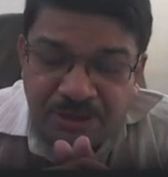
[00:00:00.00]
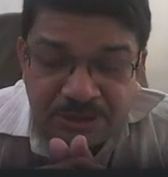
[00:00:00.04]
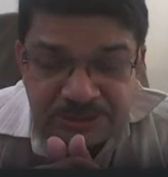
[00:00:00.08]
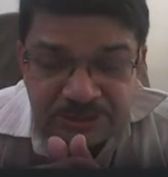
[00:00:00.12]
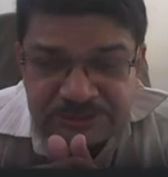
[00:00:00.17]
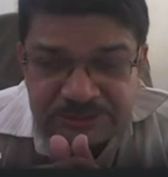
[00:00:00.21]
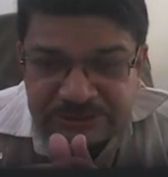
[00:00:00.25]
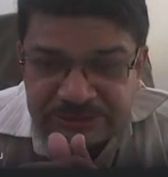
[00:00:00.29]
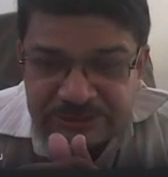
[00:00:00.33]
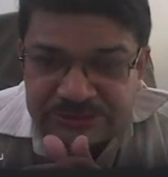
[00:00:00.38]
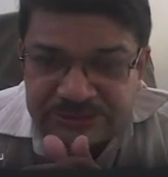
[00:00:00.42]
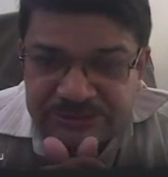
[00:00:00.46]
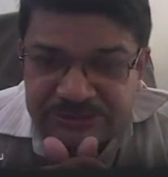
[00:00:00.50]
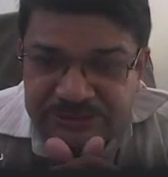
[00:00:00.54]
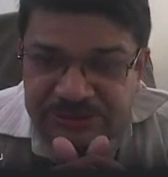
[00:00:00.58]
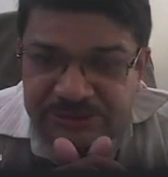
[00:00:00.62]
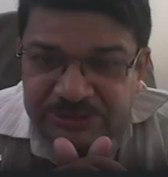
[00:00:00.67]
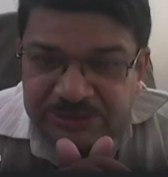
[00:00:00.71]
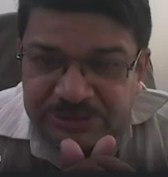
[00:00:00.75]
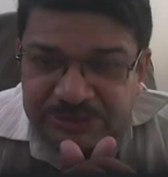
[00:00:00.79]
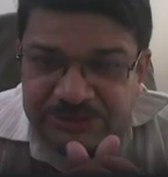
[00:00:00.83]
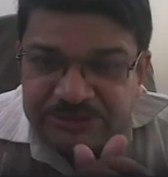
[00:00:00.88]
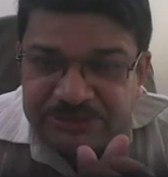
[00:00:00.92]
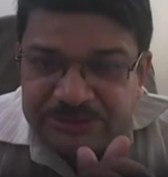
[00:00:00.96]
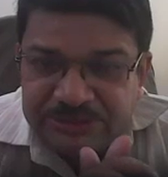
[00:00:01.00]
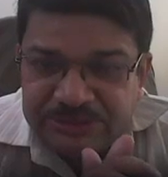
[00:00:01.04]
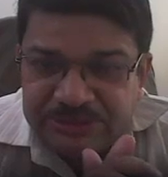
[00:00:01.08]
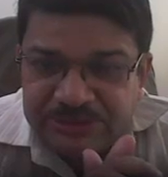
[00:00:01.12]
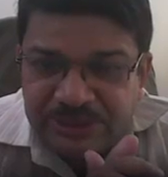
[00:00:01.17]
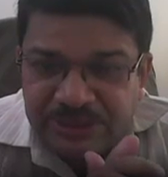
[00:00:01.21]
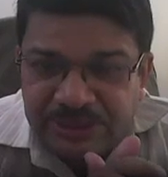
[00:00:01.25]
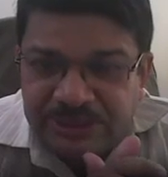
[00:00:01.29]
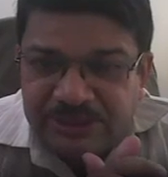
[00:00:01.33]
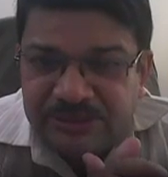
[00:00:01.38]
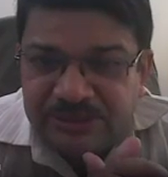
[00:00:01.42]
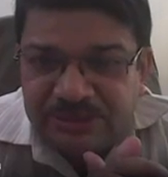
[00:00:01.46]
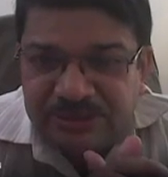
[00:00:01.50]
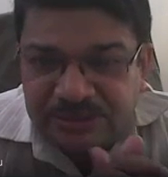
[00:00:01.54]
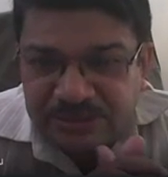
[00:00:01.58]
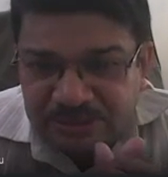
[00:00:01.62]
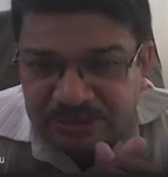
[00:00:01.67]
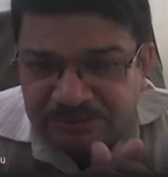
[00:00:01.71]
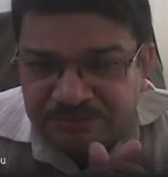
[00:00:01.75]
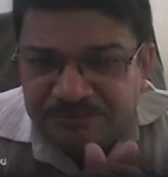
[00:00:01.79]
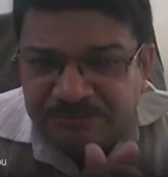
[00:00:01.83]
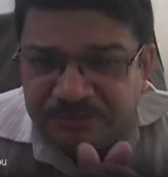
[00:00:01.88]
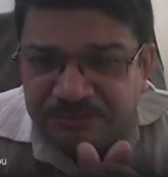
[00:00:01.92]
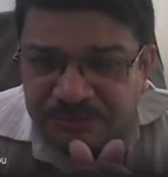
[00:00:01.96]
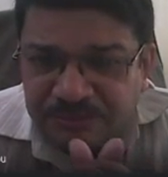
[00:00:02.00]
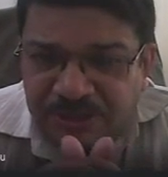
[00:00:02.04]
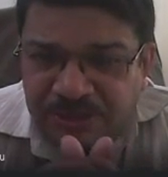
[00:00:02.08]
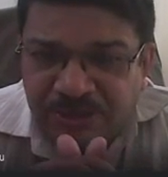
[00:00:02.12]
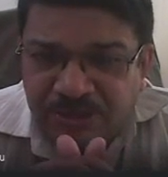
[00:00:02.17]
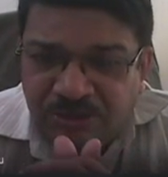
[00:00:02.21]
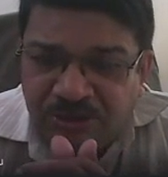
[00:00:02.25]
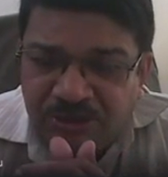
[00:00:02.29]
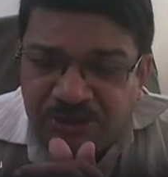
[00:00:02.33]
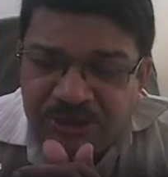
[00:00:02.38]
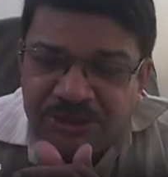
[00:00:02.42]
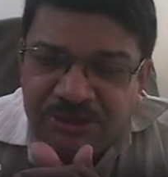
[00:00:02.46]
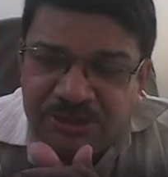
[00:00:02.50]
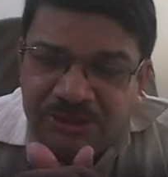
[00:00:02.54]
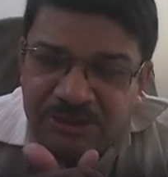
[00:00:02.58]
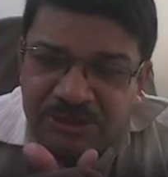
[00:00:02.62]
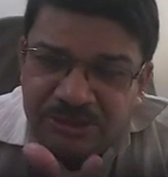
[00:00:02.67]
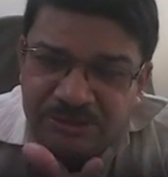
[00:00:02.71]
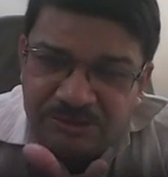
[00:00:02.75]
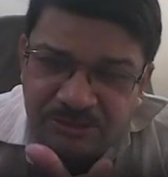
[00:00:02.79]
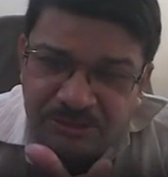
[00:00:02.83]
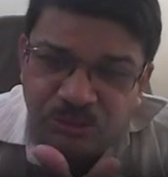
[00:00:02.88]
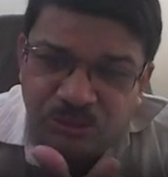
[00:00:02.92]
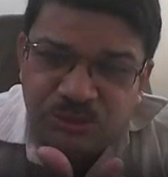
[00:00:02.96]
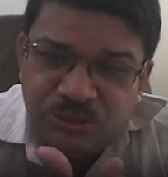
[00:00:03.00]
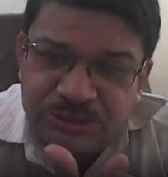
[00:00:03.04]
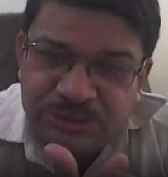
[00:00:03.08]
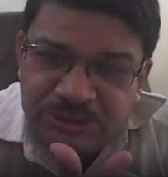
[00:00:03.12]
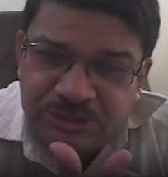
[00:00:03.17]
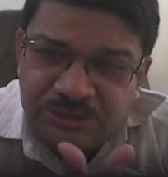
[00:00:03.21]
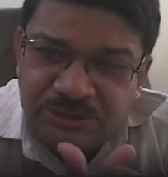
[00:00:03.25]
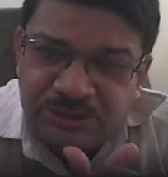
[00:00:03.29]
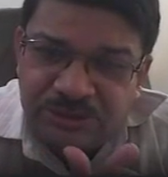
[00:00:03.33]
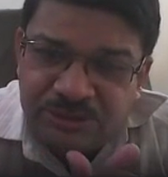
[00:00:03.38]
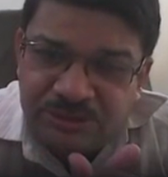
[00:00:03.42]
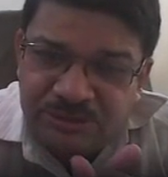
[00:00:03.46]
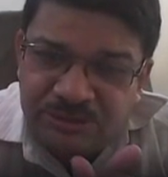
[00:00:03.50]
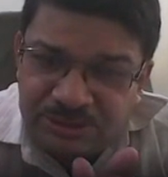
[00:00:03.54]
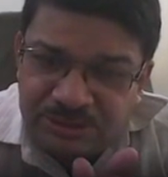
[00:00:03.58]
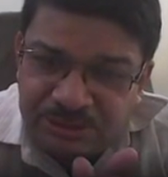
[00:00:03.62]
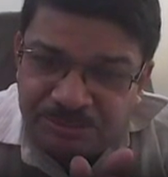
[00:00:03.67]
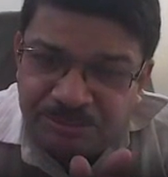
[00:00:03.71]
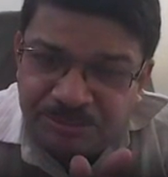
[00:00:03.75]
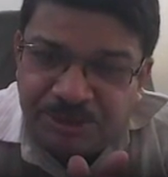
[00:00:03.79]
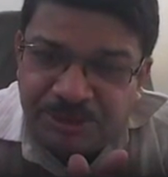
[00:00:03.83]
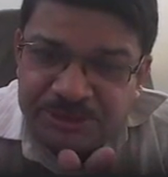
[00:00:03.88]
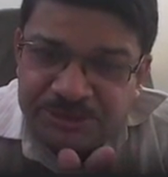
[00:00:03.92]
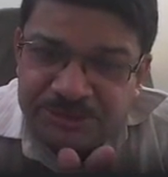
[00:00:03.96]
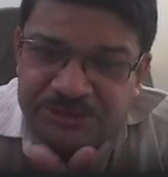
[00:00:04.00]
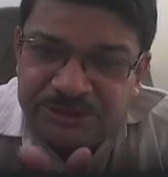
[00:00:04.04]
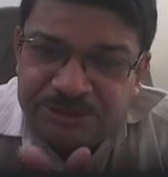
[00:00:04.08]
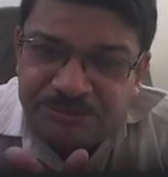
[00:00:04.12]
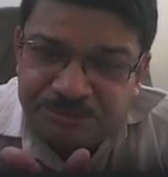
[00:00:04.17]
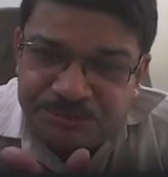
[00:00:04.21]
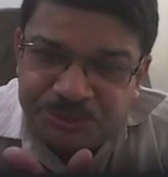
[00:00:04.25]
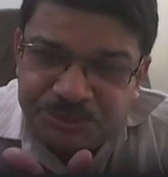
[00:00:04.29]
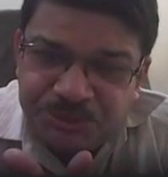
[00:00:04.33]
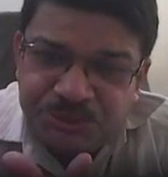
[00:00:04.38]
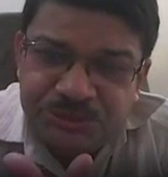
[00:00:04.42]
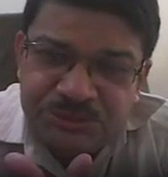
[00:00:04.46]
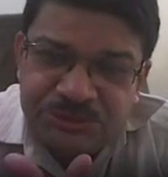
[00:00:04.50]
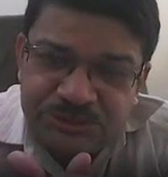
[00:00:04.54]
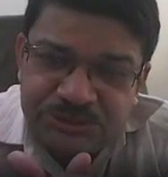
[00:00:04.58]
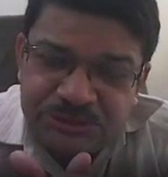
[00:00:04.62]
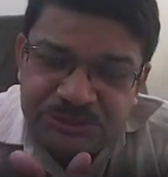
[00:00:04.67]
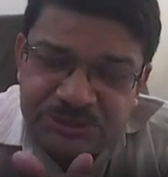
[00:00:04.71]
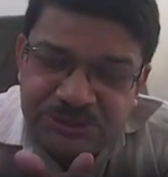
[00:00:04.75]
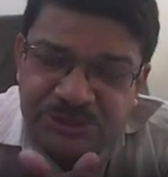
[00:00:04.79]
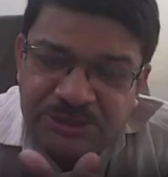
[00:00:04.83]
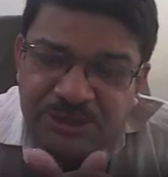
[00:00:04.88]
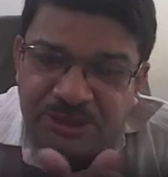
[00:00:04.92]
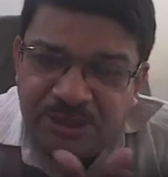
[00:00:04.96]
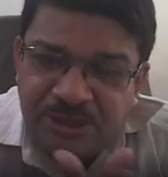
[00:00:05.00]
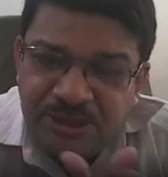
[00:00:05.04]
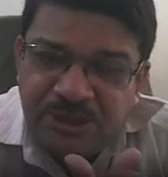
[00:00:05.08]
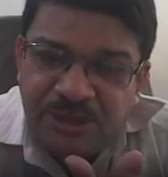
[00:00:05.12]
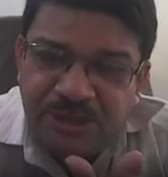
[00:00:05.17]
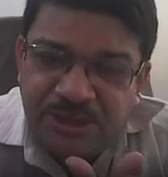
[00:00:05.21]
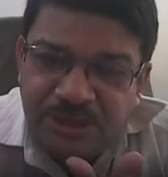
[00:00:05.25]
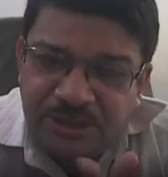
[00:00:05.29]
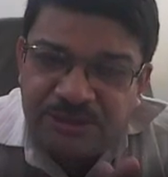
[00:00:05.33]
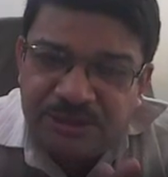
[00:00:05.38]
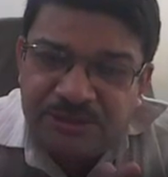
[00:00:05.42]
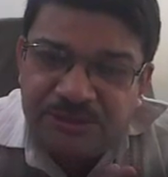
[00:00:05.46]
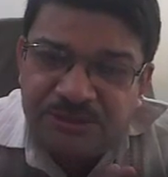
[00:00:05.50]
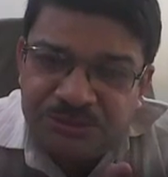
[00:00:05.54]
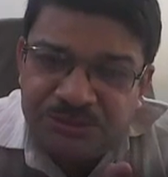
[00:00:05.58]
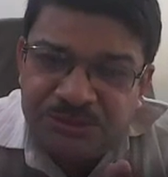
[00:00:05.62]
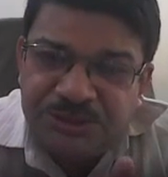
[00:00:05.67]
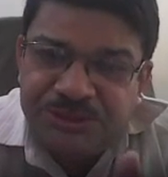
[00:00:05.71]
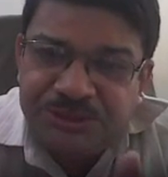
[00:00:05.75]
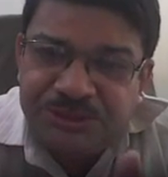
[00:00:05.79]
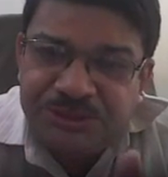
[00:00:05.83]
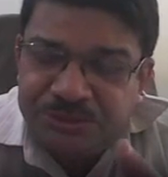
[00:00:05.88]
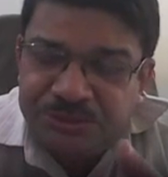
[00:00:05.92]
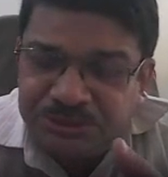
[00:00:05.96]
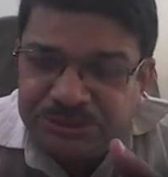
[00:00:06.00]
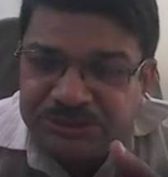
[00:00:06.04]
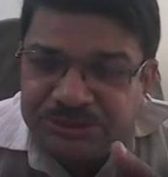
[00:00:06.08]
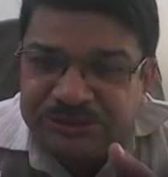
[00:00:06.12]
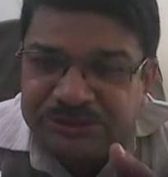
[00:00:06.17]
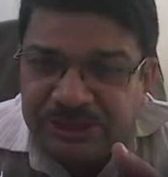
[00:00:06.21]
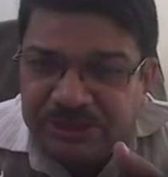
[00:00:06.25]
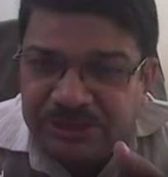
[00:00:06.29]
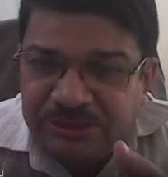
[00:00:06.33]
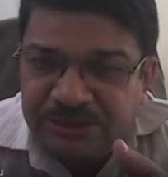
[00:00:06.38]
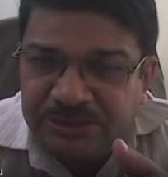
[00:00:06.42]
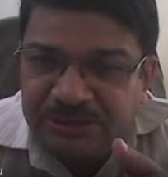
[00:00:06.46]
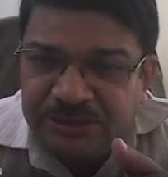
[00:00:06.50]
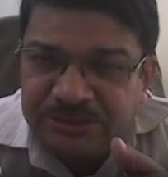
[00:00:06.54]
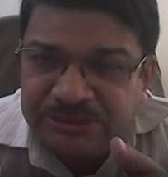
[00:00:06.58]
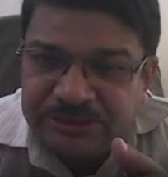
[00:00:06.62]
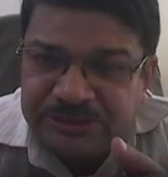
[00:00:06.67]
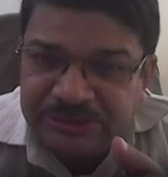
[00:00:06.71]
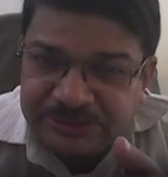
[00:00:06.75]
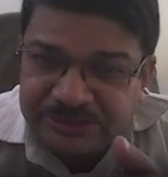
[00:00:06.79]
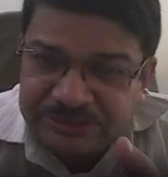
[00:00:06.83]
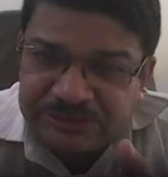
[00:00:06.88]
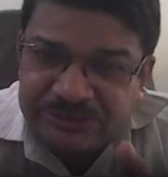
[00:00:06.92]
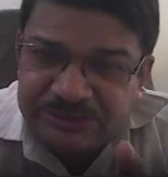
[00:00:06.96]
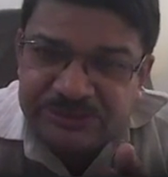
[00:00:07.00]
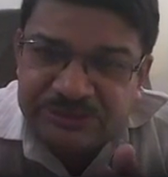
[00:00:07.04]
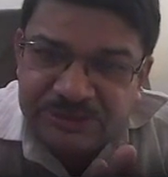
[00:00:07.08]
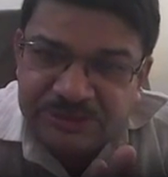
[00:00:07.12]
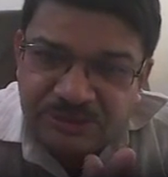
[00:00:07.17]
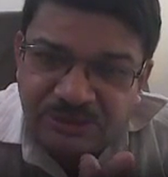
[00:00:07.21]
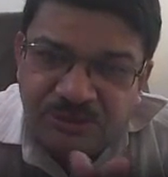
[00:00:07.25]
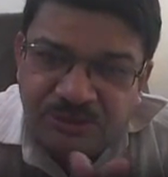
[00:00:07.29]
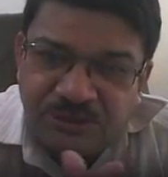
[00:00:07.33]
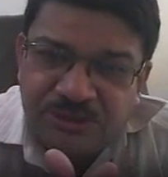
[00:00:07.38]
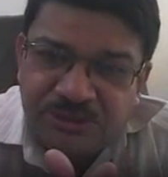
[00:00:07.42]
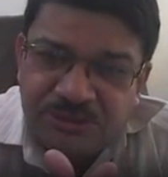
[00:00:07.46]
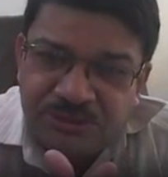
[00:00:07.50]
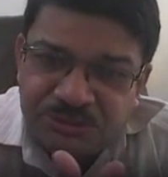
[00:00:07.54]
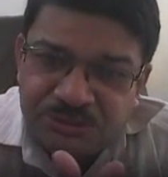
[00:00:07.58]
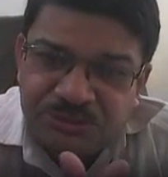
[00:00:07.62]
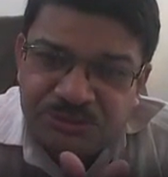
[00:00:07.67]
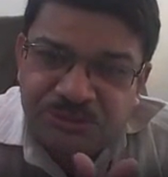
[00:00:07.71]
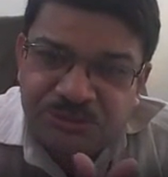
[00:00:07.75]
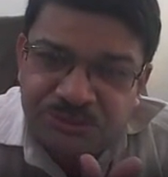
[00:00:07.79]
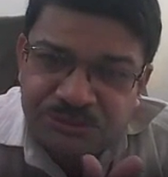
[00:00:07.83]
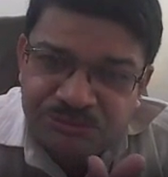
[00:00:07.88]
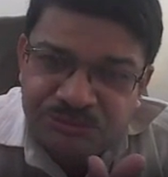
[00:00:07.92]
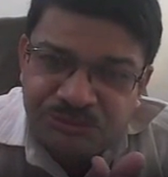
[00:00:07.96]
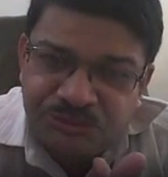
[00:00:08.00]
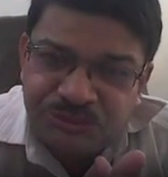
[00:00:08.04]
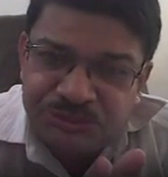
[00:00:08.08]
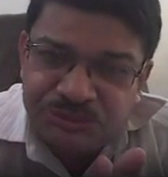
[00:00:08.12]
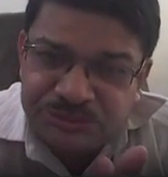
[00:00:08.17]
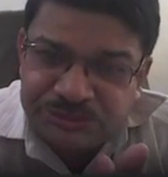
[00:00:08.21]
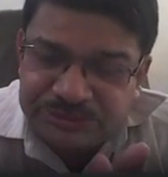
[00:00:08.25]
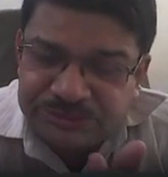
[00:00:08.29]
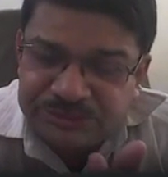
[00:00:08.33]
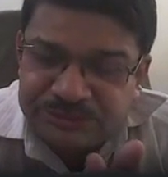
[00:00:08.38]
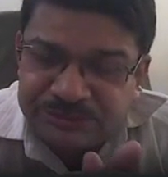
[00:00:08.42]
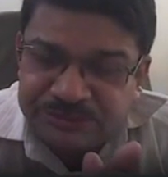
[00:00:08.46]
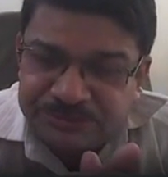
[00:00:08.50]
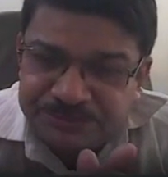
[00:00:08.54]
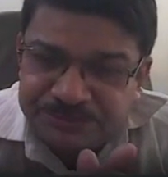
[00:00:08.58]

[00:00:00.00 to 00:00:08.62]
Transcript: stress resultants, and accordingly those are the demands imposed, and you need to design the sections according to those forces,